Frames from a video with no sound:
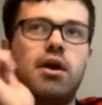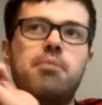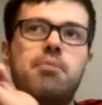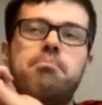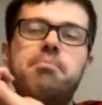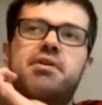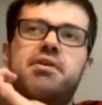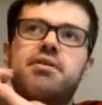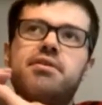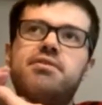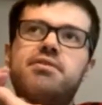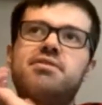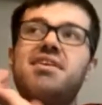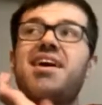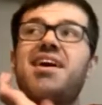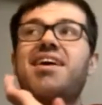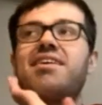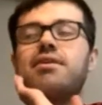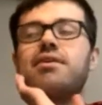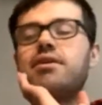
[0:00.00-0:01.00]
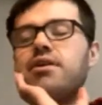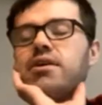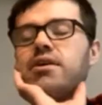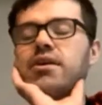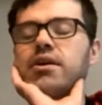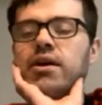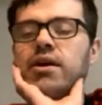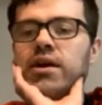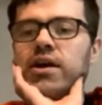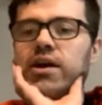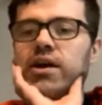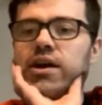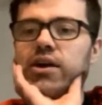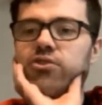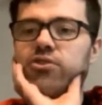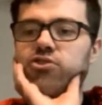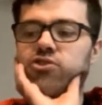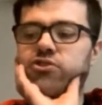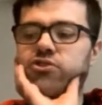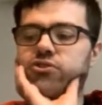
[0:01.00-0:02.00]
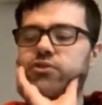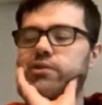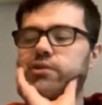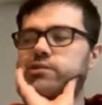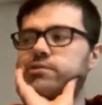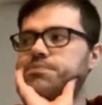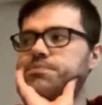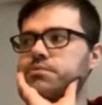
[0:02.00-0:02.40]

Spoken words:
Because I just